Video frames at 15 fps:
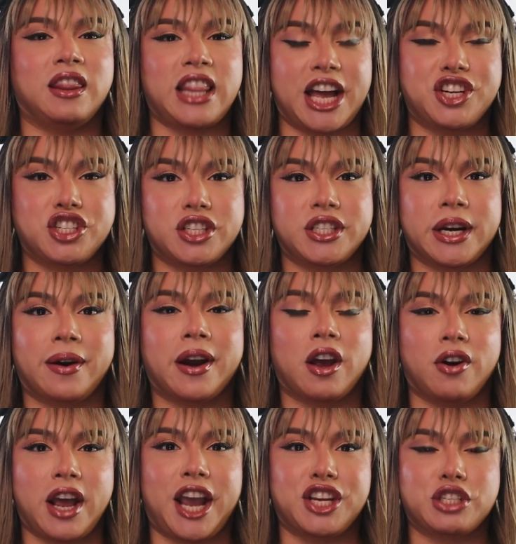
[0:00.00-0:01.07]
Legendary
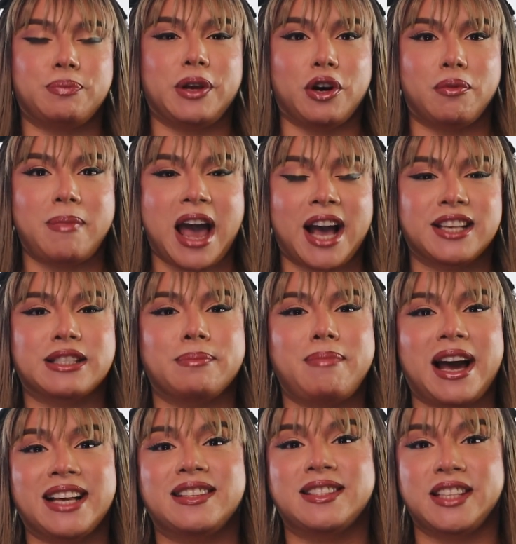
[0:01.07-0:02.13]
on HBO Max,
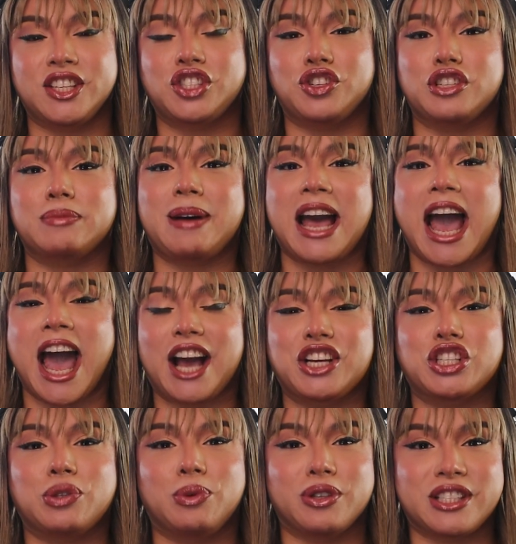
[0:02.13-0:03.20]
my sisters, my
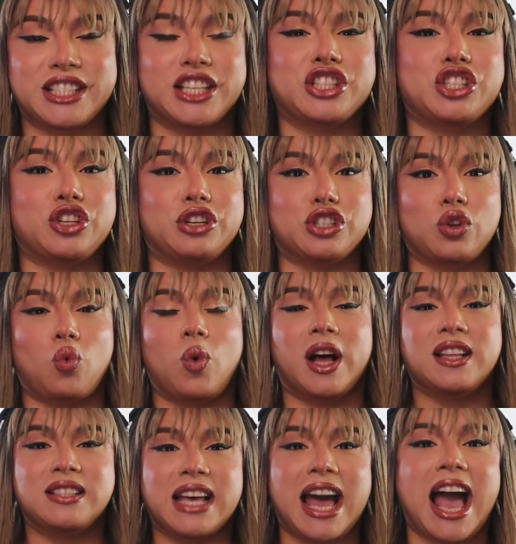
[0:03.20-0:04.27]
actual sisters, the
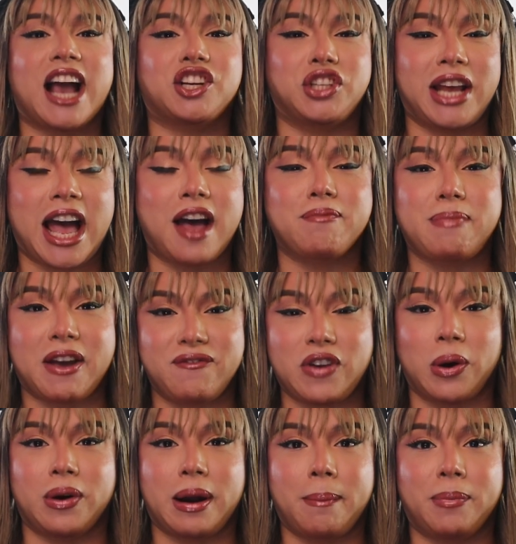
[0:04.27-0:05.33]
ones that actually have my
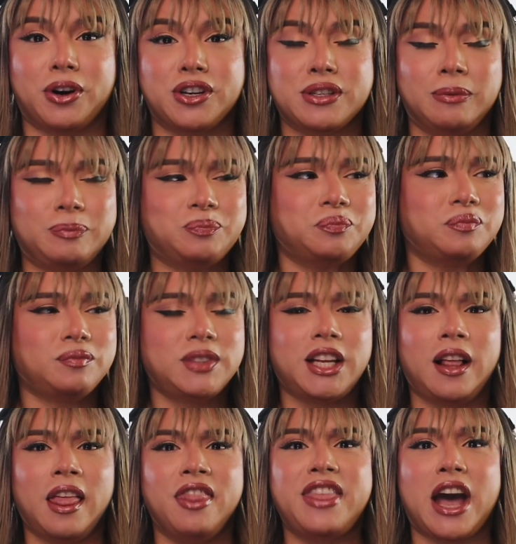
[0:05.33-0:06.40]
phone numbers,
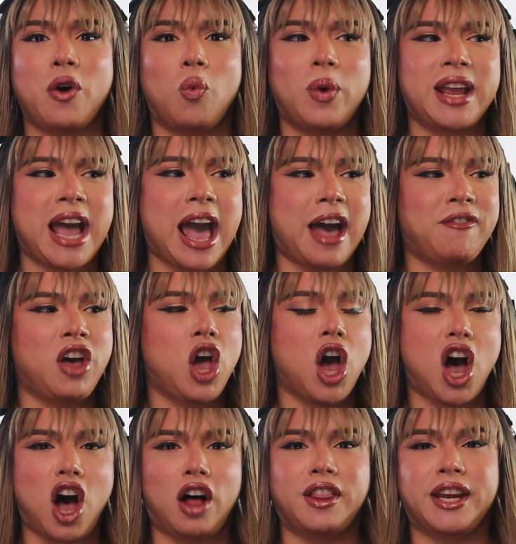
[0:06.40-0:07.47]
that we have
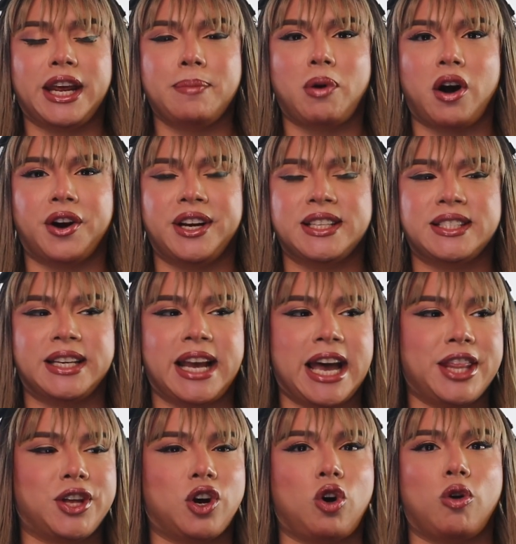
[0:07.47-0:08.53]
holiday parties
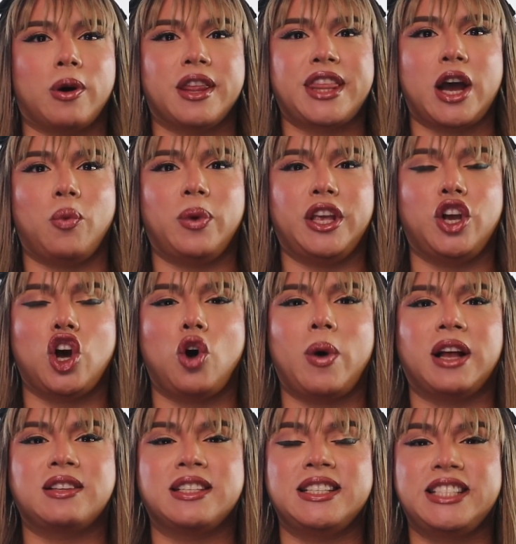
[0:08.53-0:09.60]
together, or that we go
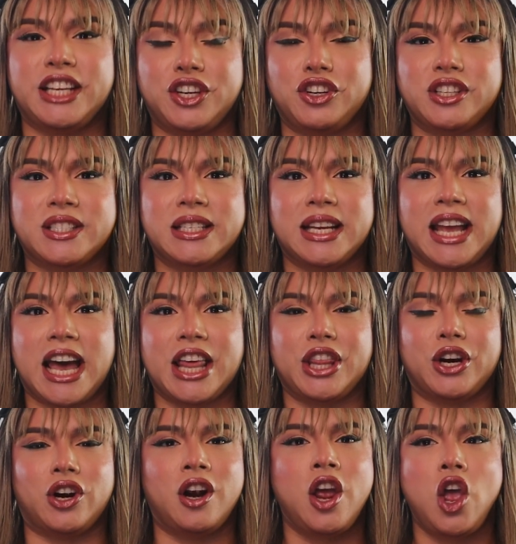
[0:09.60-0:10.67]
out to dinners
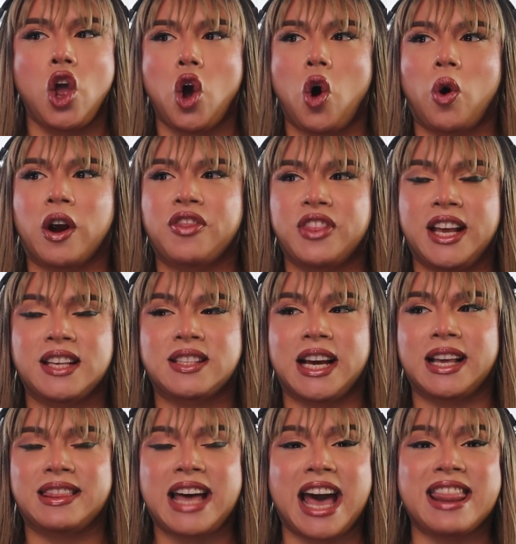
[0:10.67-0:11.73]
together, or things
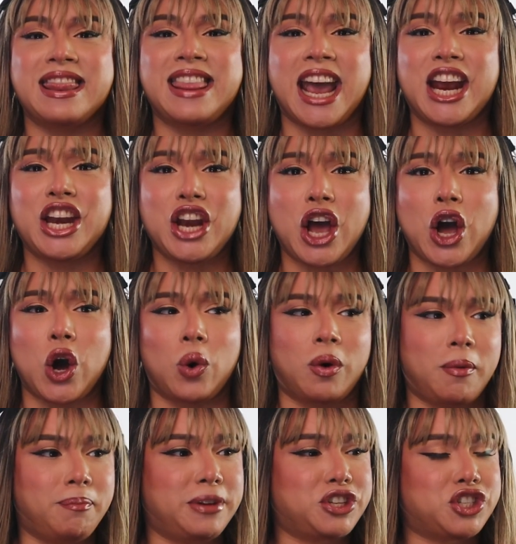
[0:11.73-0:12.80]
like that. They know
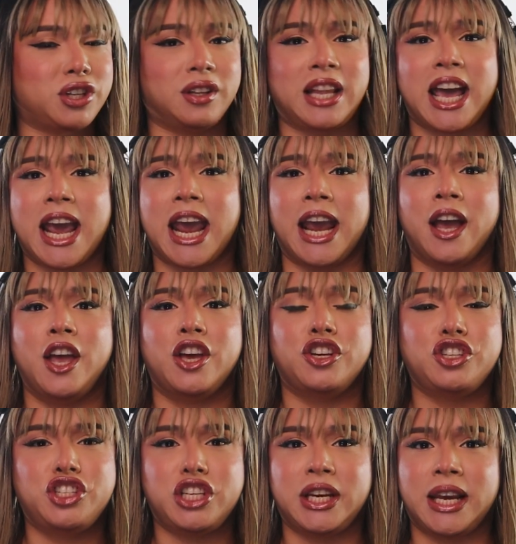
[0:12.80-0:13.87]
Michele,
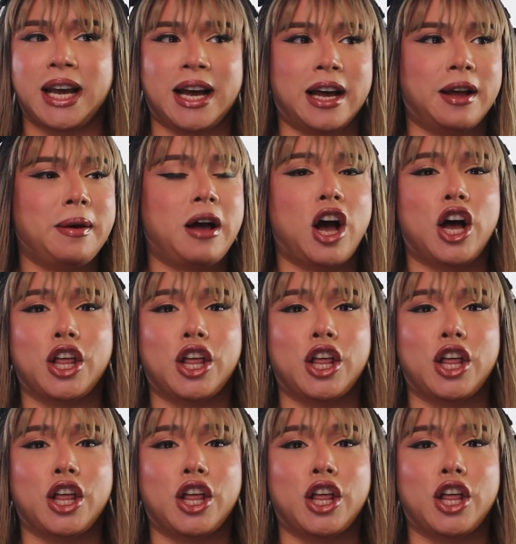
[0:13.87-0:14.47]
Gia,